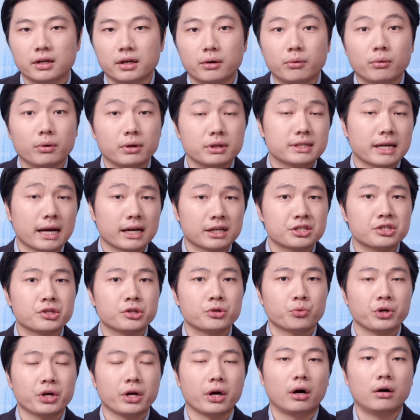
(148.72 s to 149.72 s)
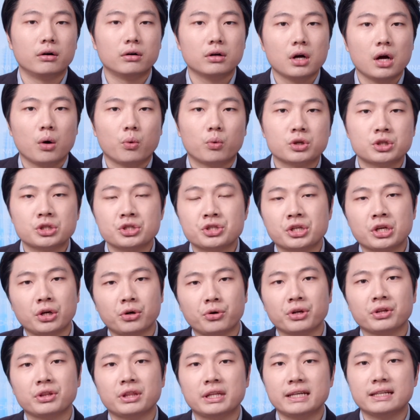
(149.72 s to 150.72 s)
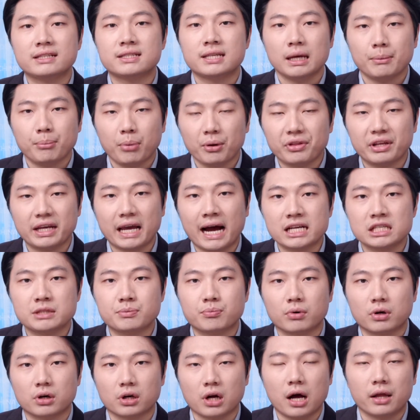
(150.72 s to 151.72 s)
Well, it's actually real. We're just hearing the tip of the iceberg